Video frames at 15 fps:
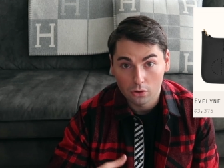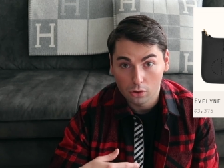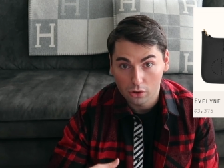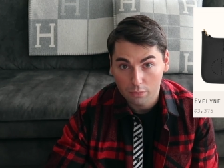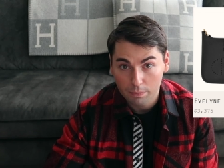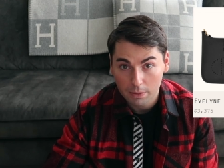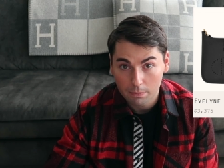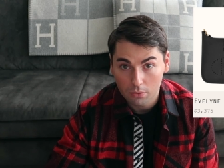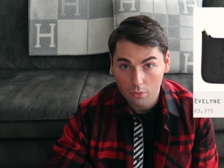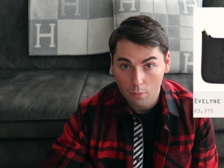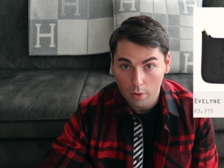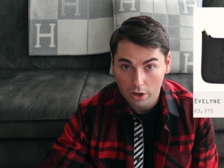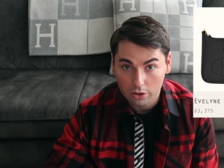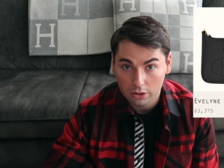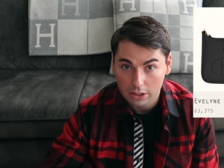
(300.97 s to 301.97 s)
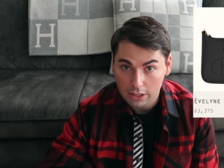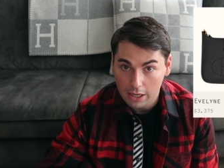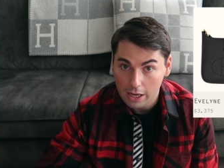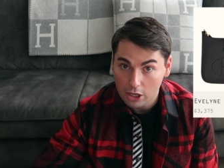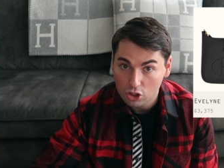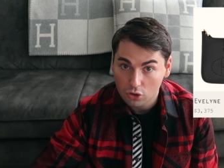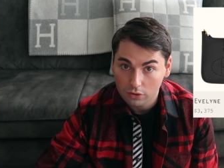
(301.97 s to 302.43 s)
a lot of people wear the
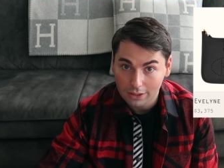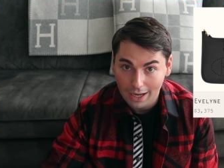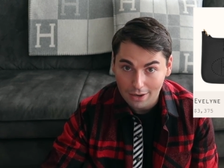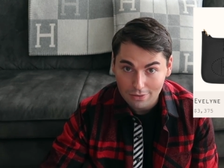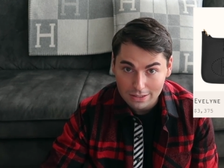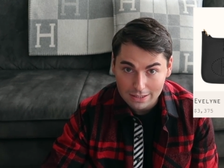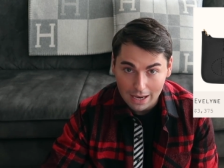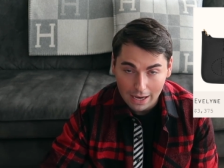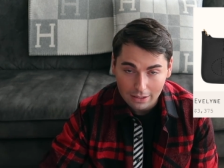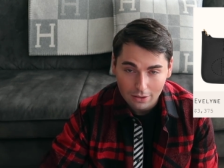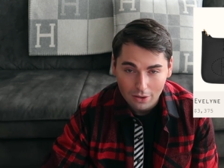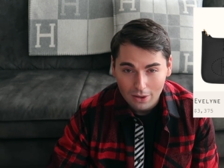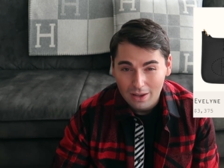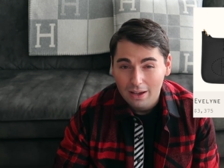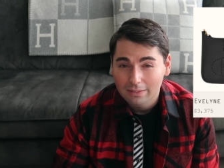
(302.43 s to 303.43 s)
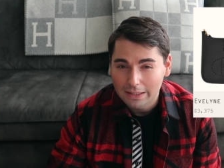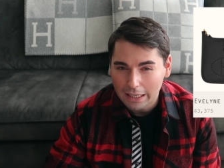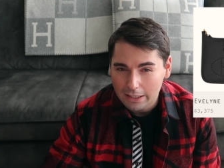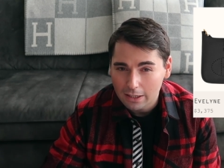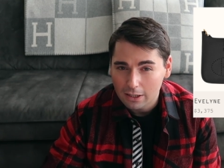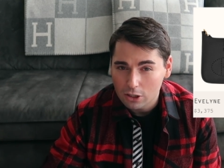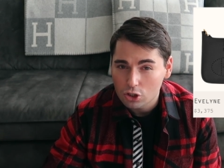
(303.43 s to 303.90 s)
H on the outside.
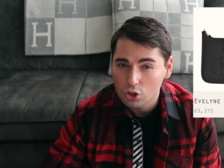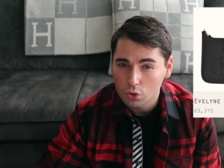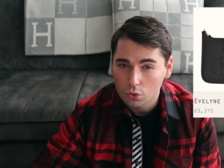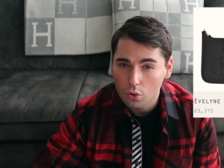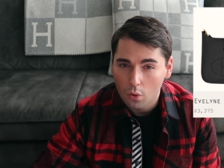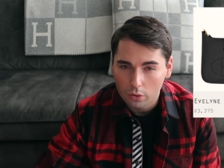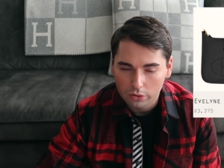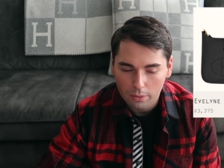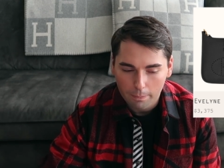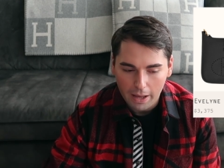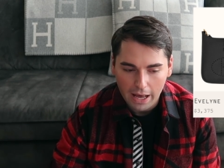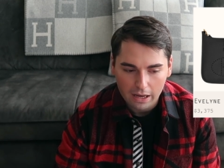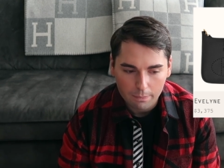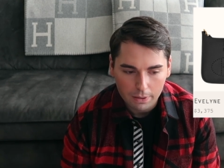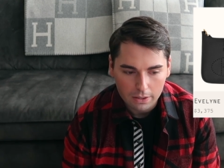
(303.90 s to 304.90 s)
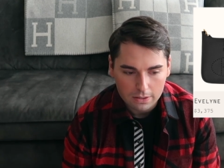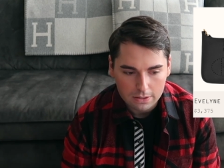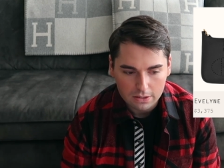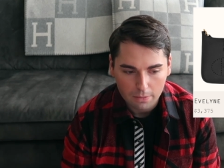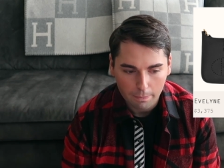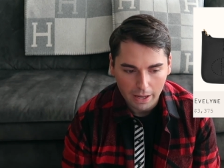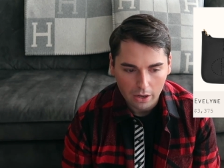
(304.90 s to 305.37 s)
Technically, it should go on the back because it's
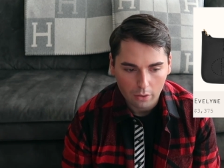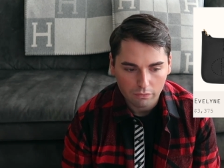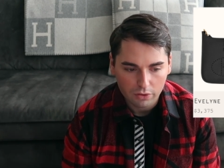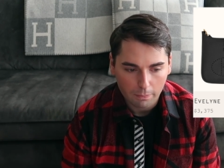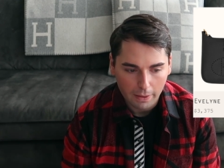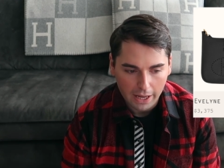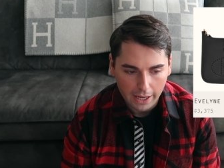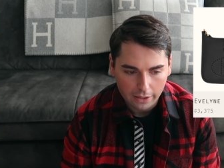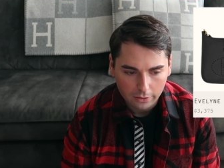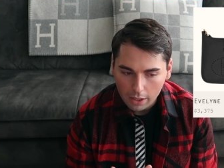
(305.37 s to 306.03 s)
the back of the bag.